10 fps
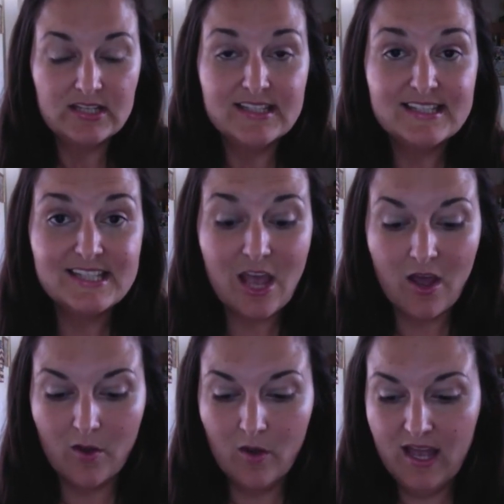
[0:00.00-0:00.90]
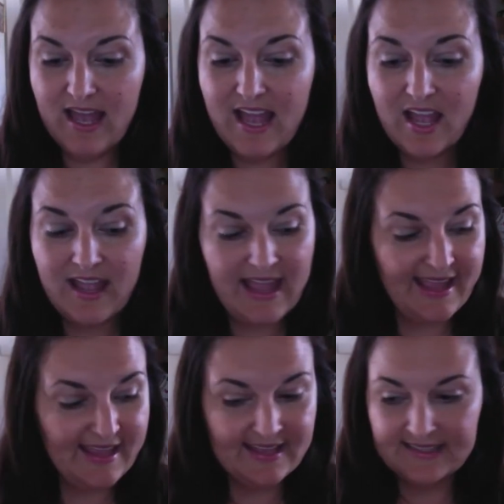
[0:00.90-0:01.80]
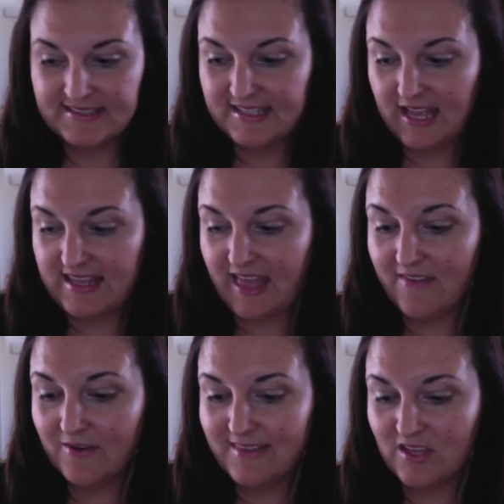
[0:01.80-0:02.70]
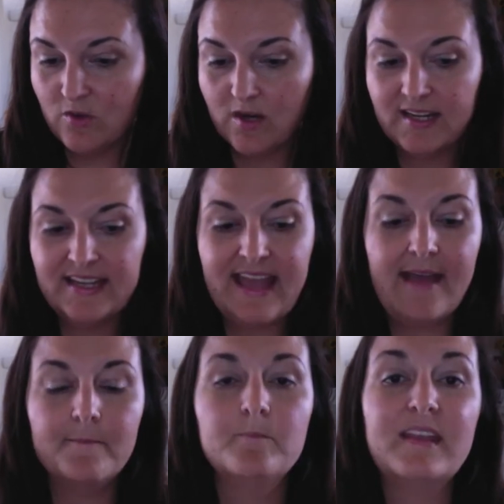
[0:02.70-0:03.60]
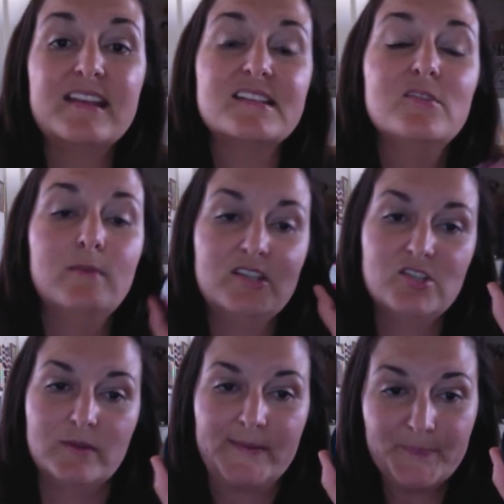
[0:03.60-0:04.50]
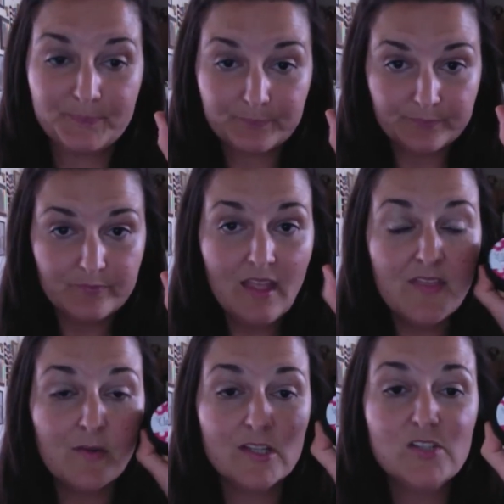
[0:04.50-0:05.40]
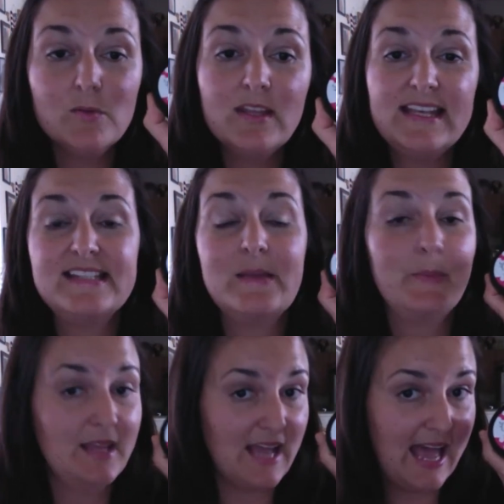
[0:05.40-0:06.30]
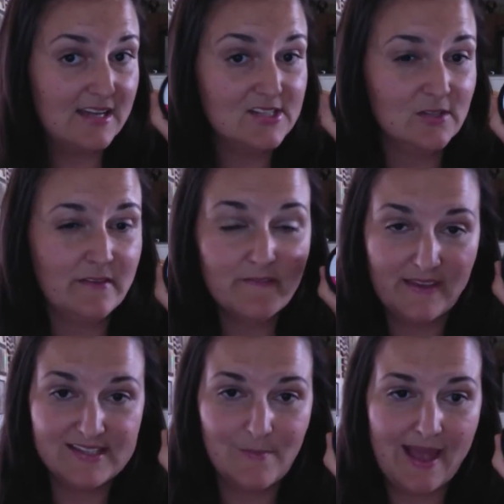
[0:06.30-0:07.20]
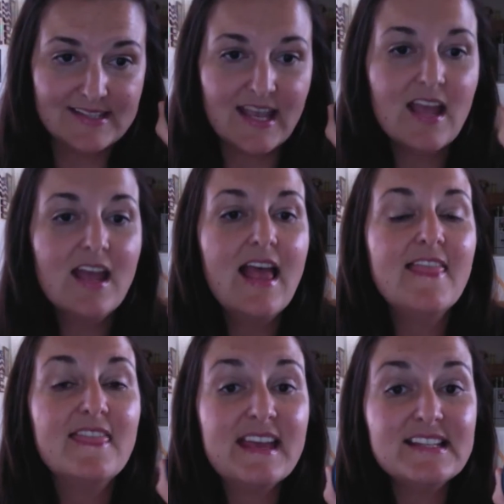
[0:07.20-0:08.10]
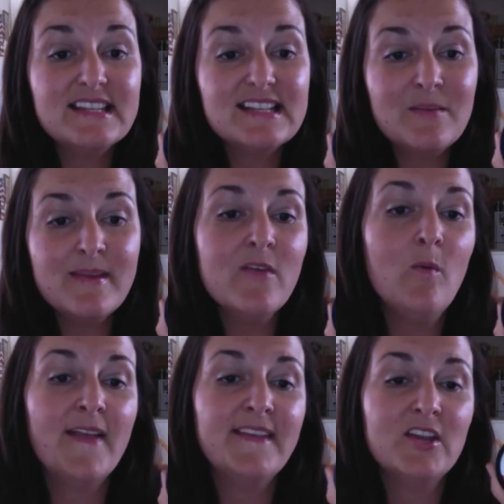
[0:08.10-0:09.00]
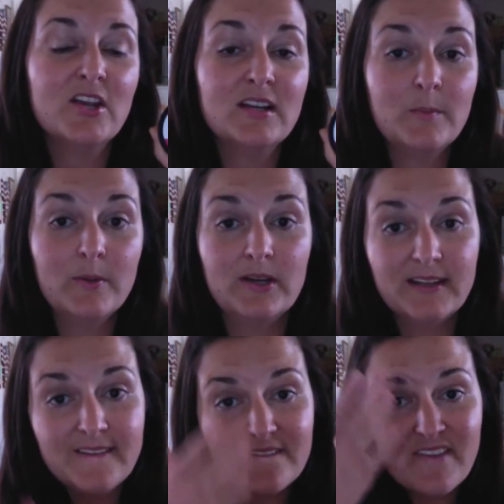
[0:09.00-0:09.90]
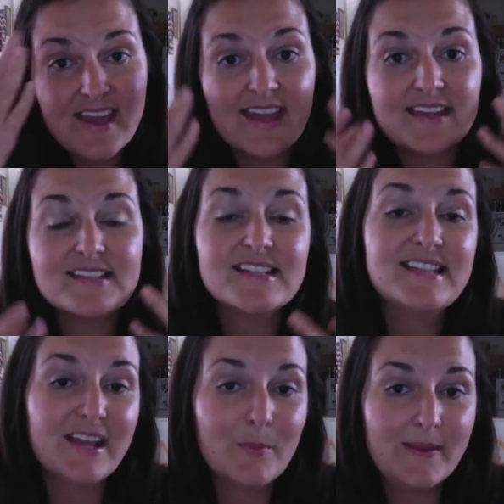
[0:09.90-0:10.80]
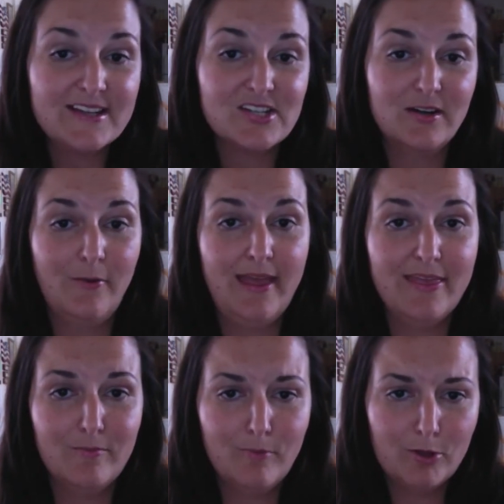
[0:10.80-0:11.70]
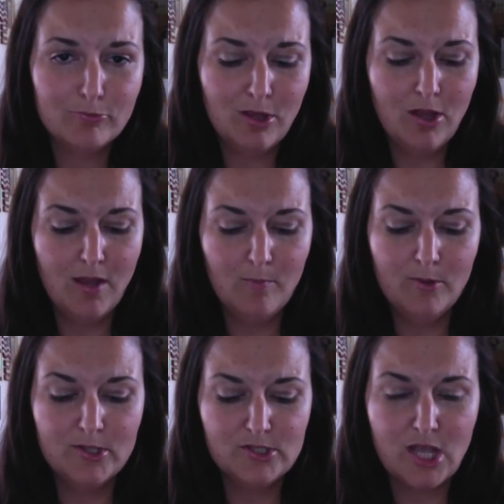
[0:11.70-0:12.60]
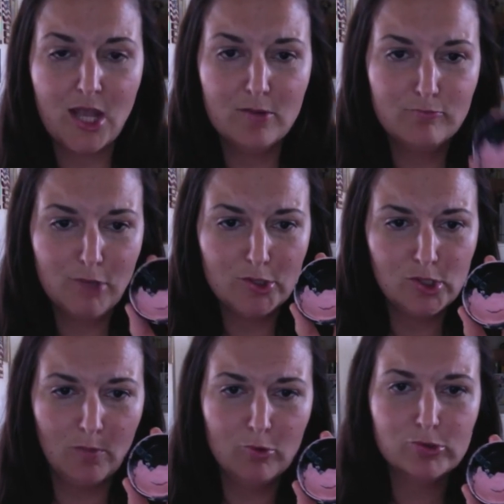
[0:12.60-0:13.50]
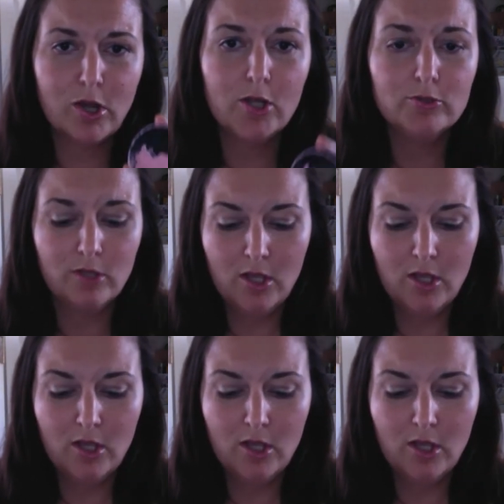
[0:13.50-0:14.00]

So, and another thing you're going to get is the Ritual. The Ritual is the Pink I Deserve It face mask. This is going to be the one that you're going to put on your face and take a picture with. I'm pretty sad. Mine's almost gone.